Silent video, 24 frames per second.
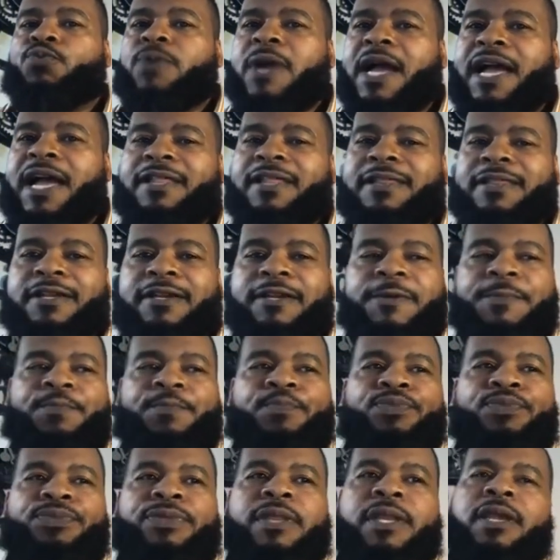Rather,
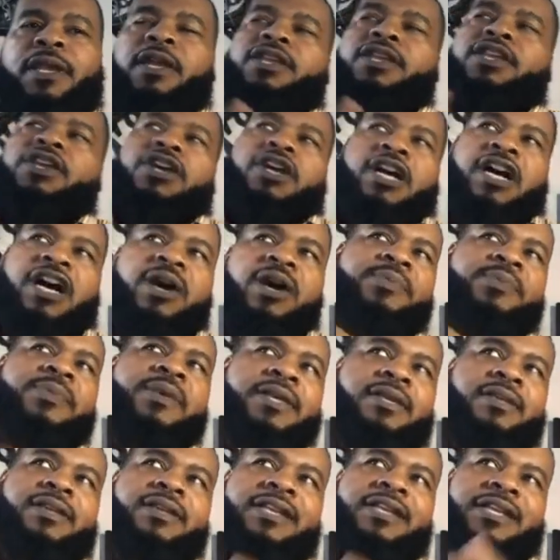you
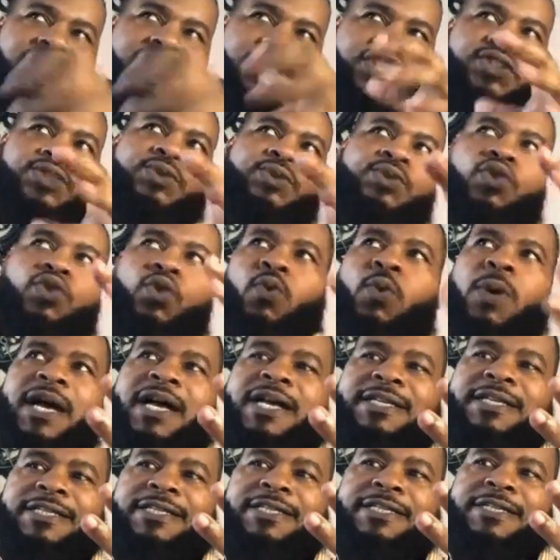come to the
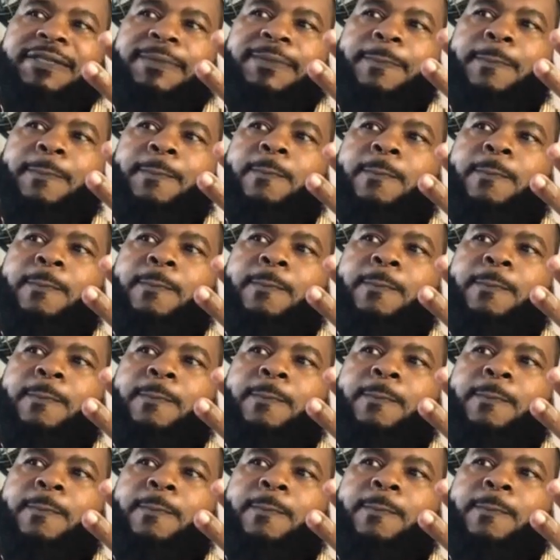West